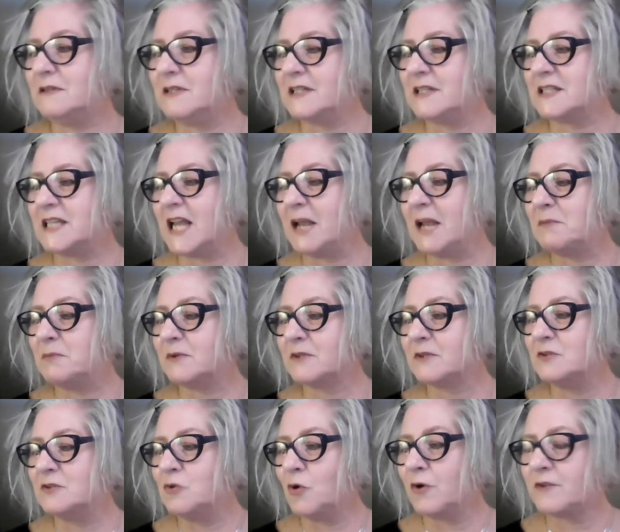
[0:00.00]
disabled
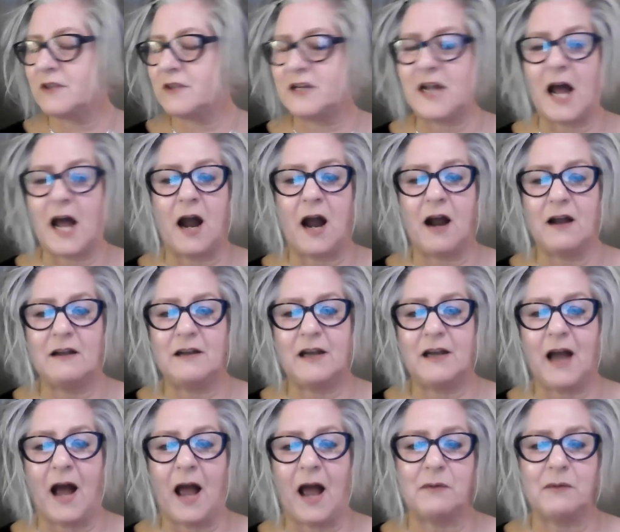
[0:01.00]
Northern
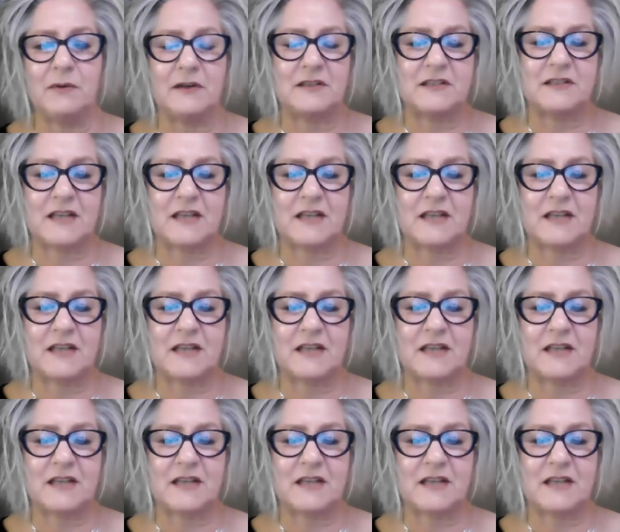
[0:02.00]
Irish